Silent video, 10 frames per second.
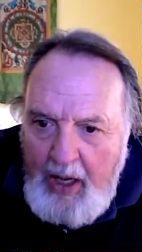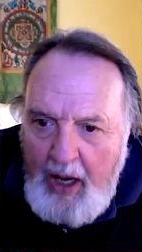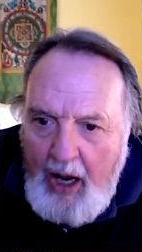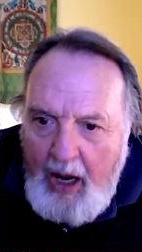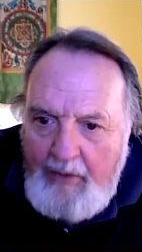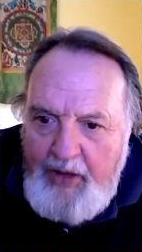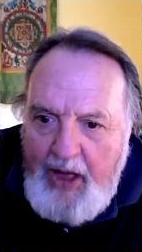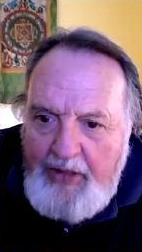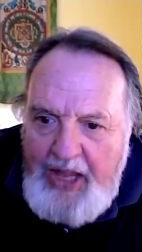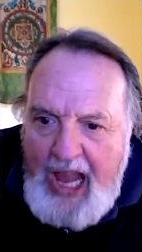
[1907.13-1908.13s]
of
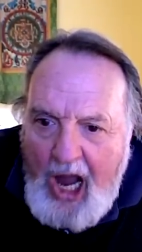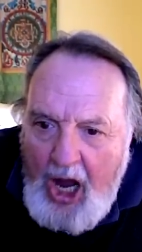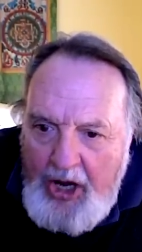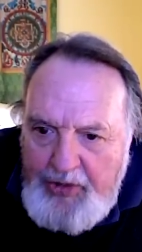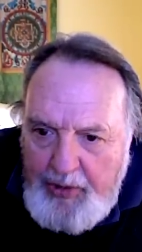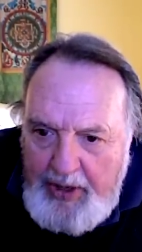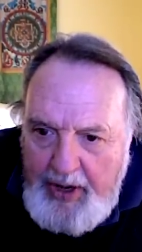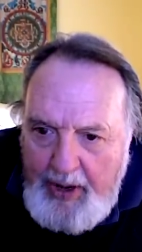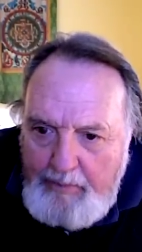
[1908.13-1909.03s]
the 100